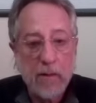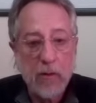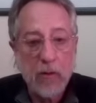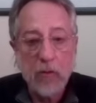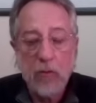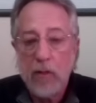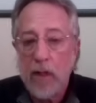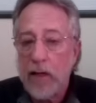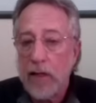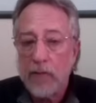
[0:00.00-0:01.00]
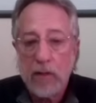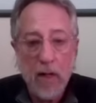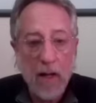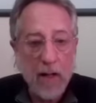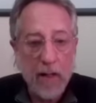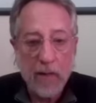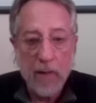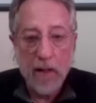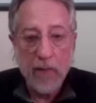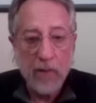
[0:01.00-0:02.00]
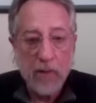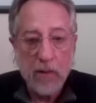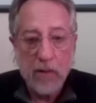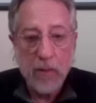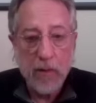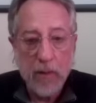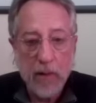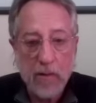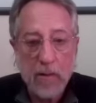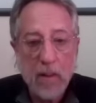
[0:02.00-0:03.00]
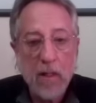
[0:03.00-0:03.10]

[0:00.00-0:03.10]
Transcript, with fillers: you do not have to die to have this experience